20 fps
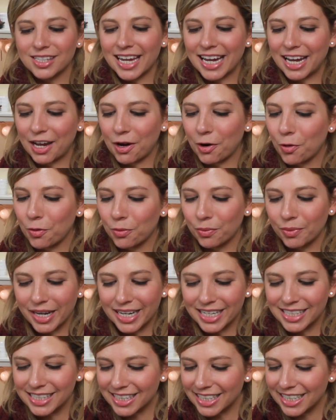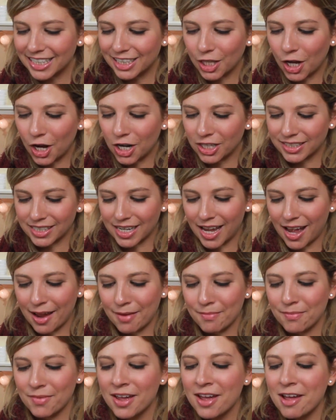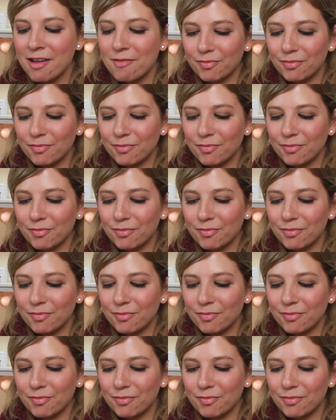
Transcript: like a crazy long time,